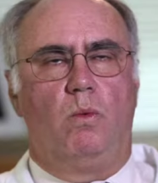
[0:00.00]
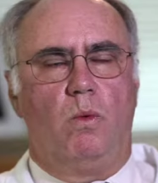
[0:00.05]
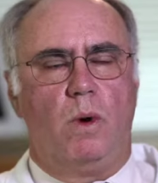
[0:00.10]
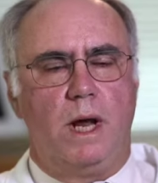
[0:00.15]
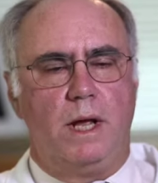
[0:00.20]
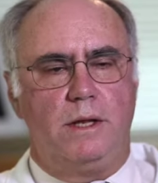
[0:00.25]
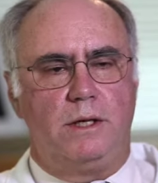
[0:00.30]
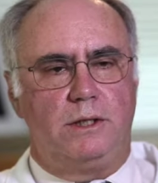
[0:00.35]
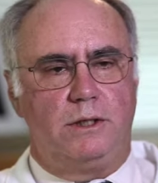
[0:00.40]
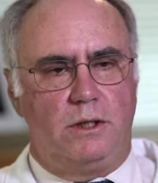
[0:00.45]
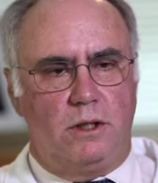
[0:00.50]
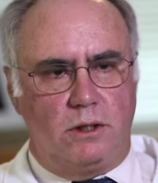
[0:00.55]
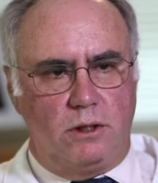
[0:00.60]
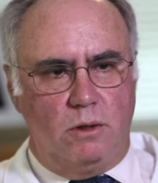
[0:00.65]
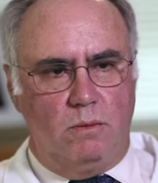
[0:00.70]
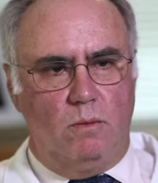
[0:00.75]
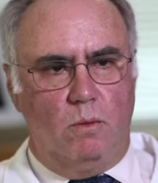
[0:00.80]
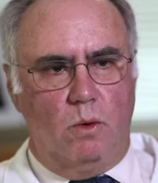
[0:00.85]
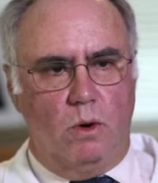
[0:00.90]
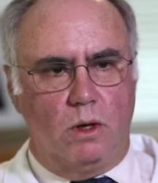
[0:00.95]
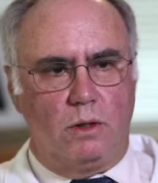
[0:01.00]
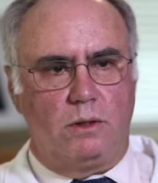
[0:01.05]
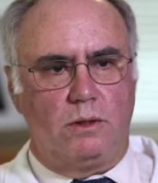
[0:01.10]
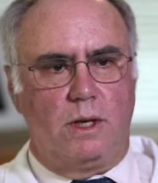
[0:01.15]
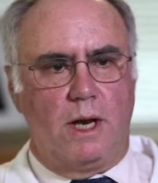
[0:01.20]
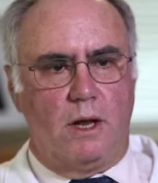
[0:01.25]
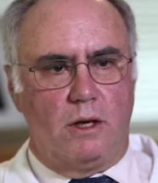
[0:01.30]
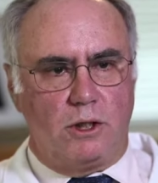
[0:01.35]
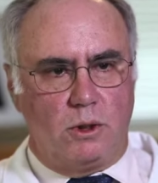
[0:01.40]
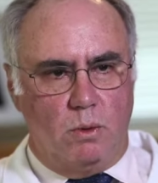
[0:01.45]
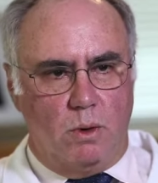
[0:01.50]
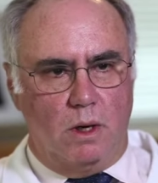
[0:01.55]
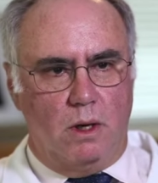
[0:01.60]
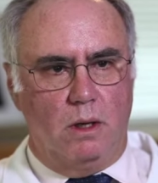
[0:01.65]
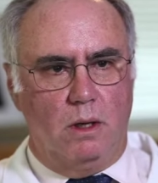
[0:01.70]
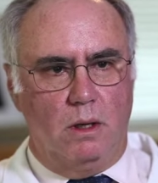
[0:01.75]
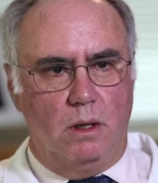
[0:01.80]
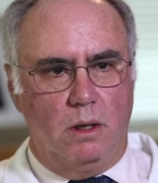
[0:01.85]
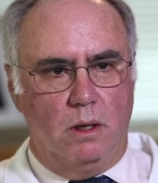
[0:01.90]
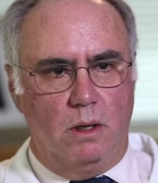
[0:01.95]
the way the system worked
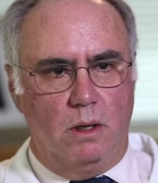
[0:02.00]
elsewhere,